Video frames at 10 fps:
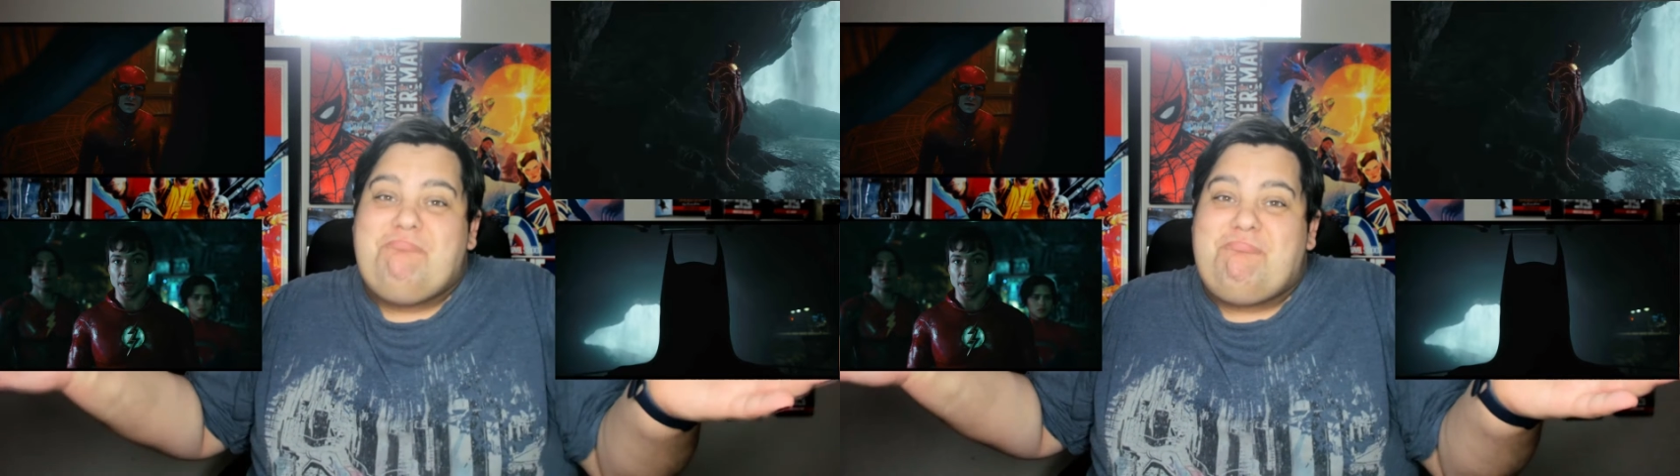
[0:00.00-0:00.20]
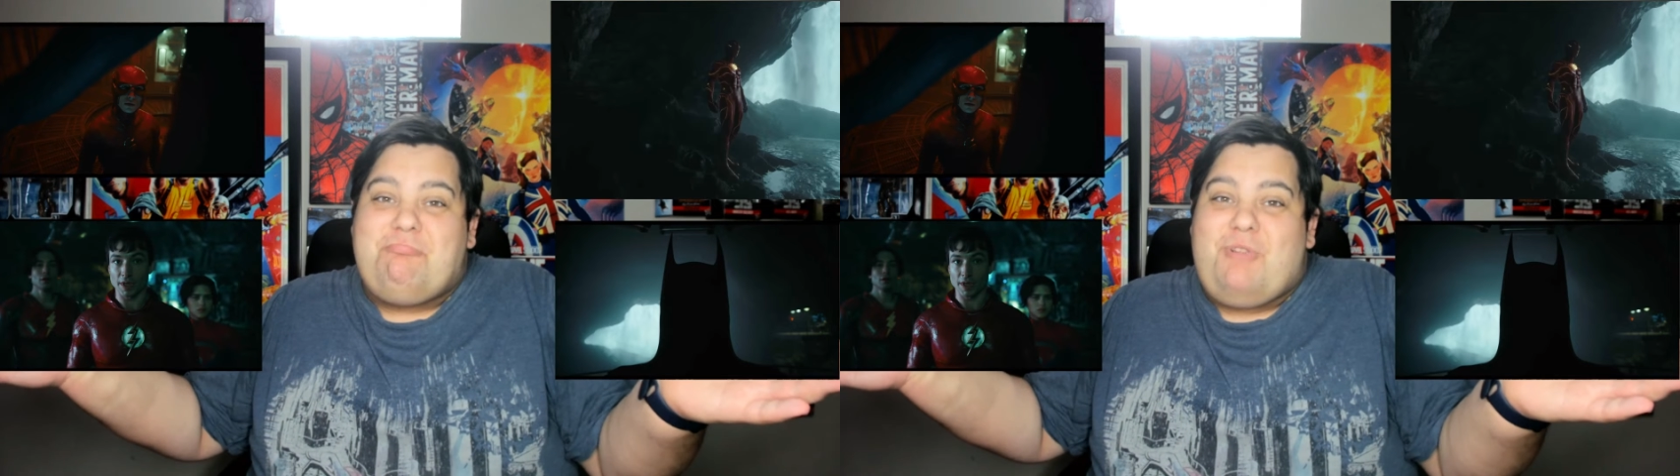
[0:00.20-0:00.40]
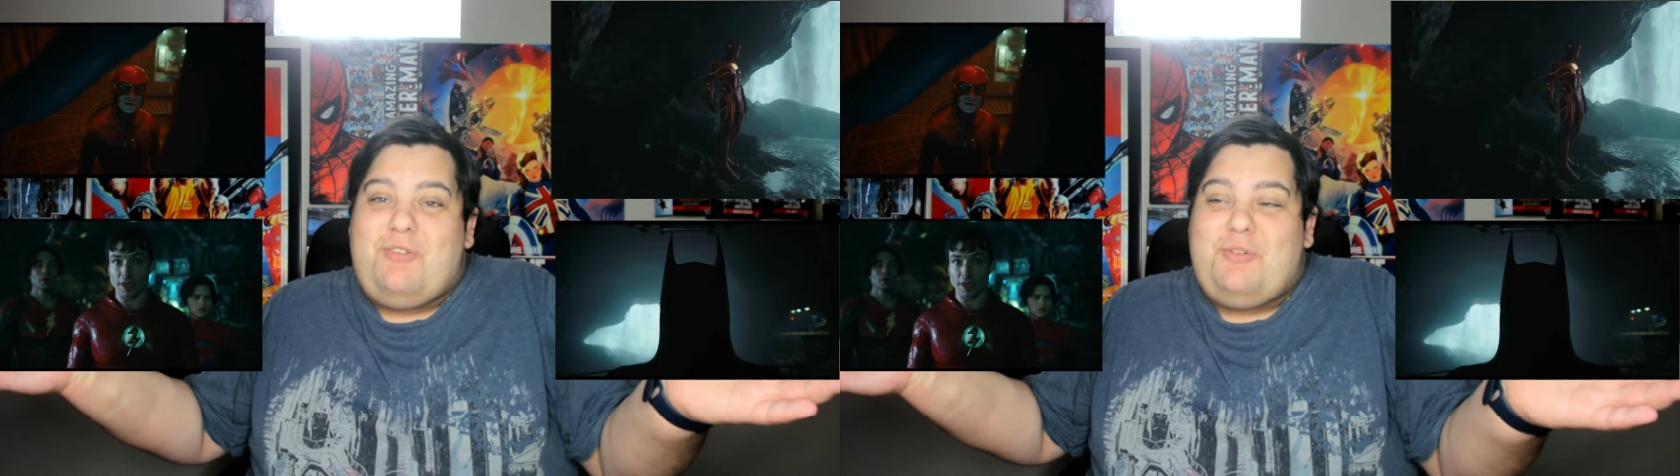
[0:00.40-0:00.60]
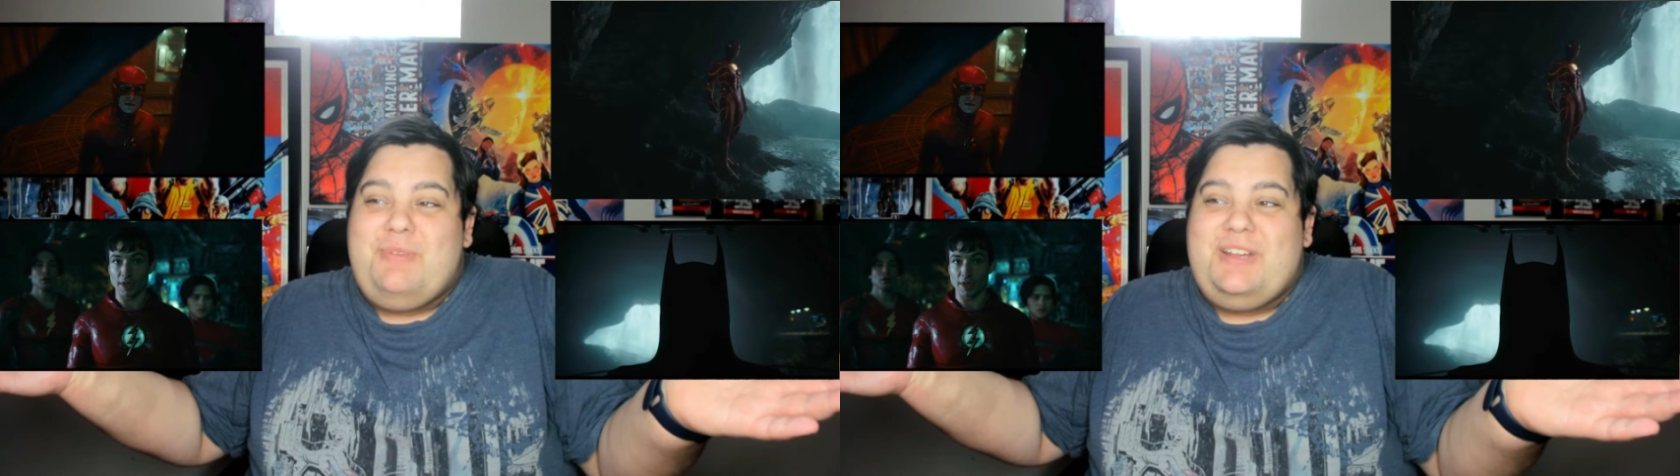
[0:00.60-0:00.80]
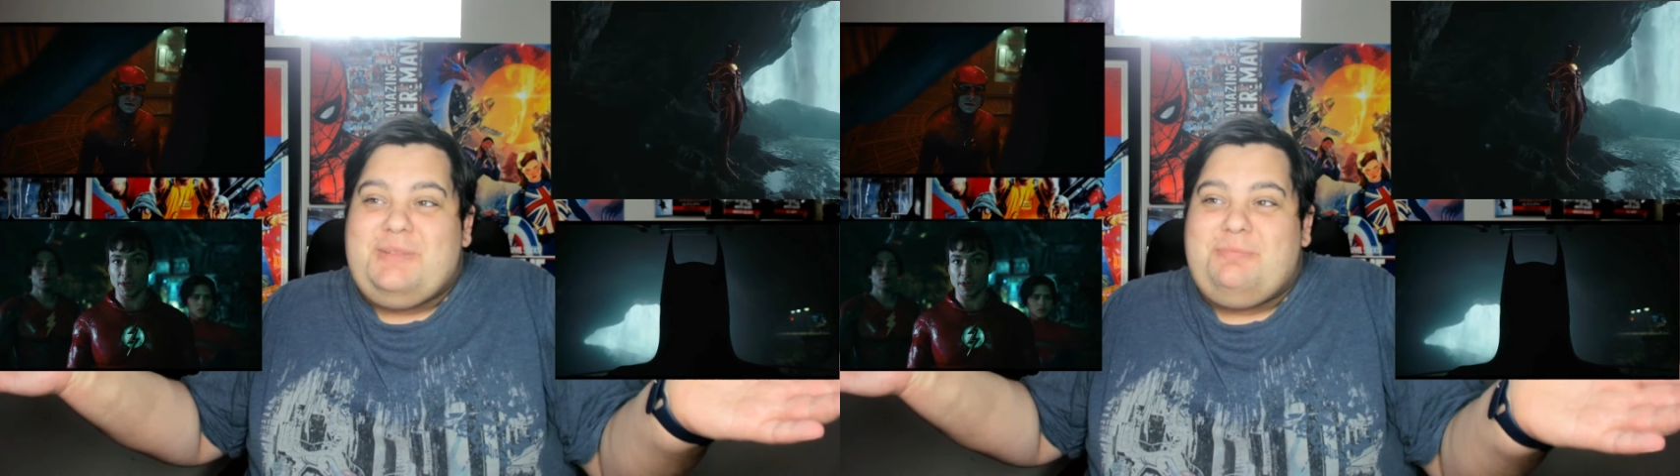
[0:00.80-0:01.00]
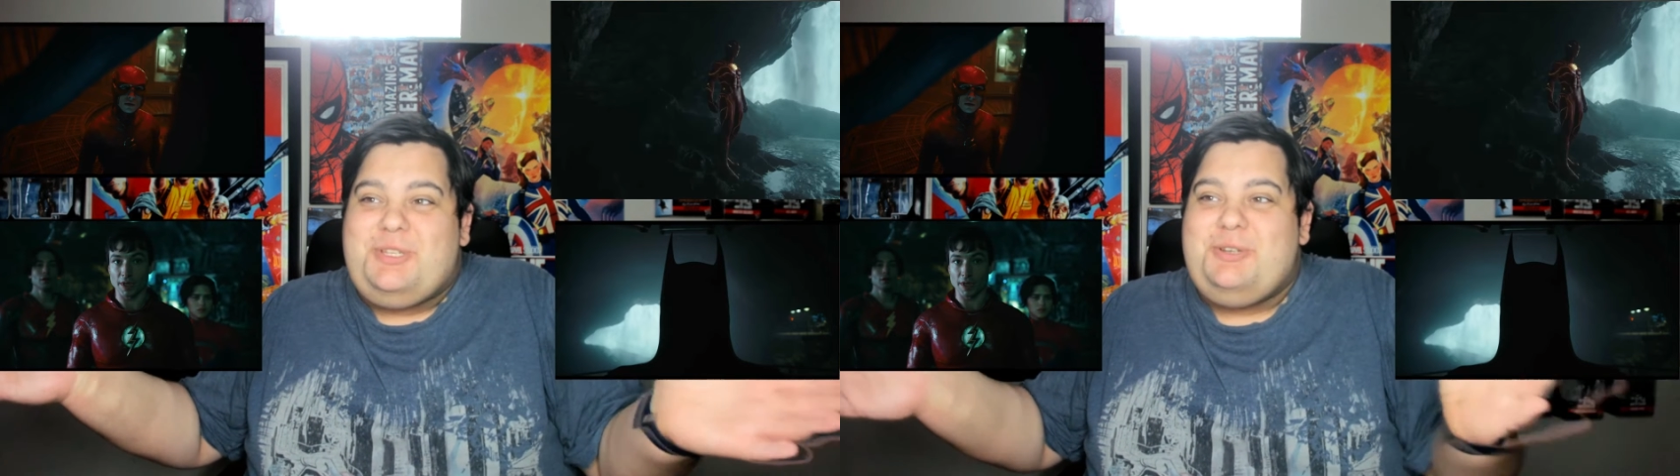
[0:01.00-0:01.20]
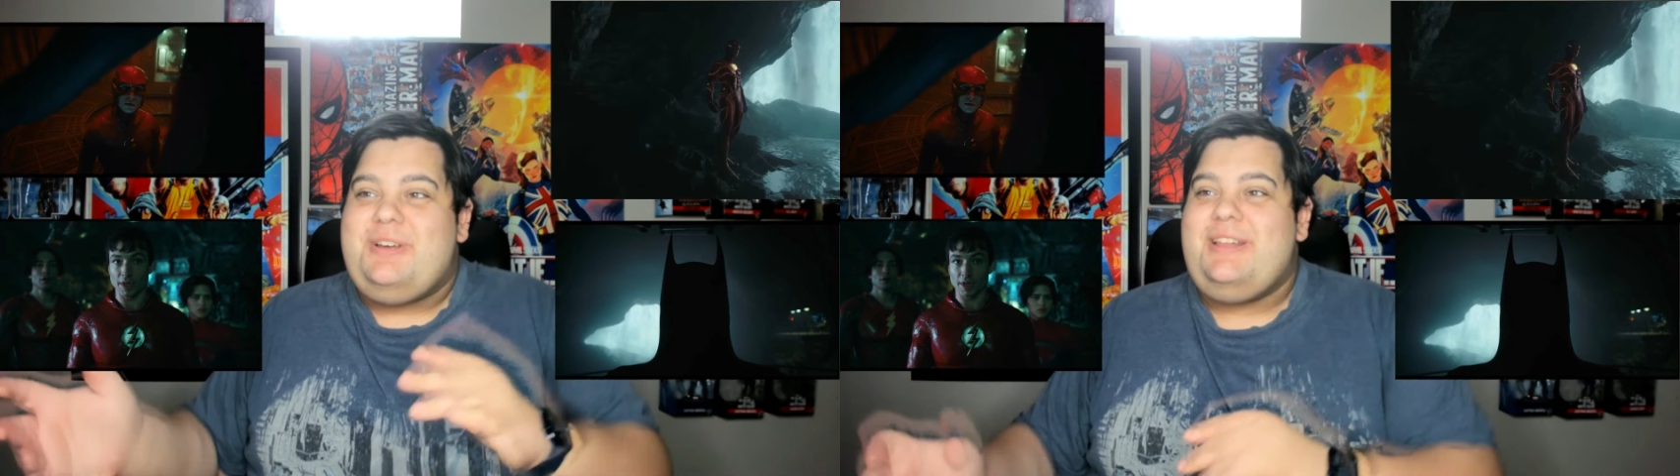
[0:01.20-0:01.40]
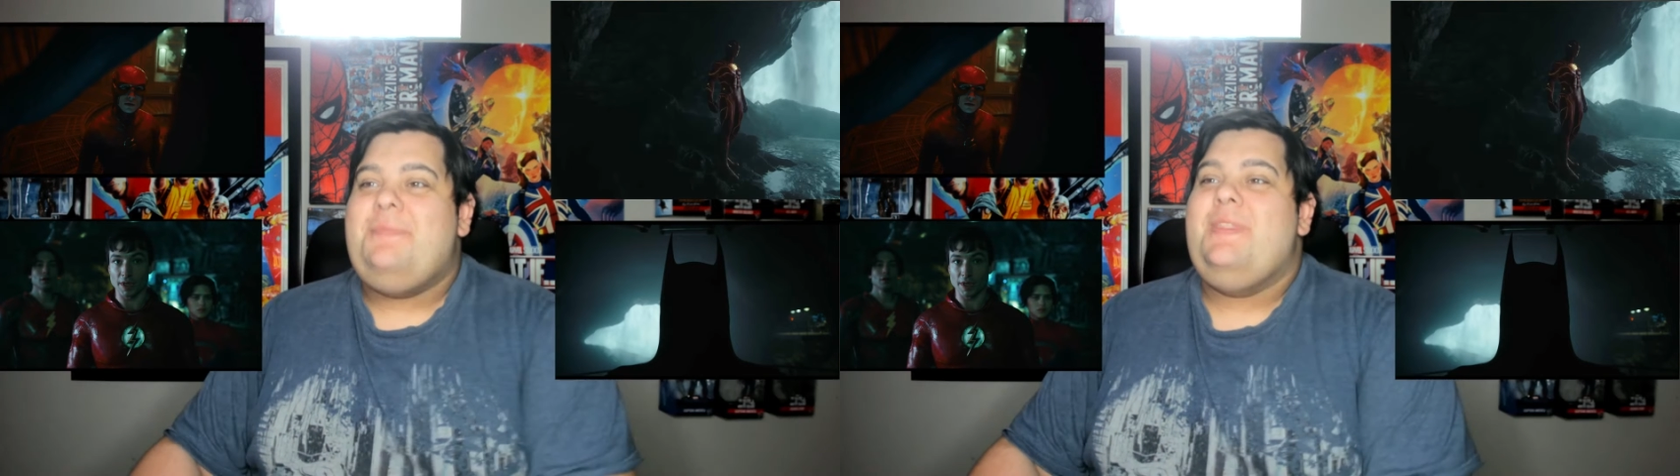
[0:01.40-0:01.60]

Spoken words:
Marvel beat them to it,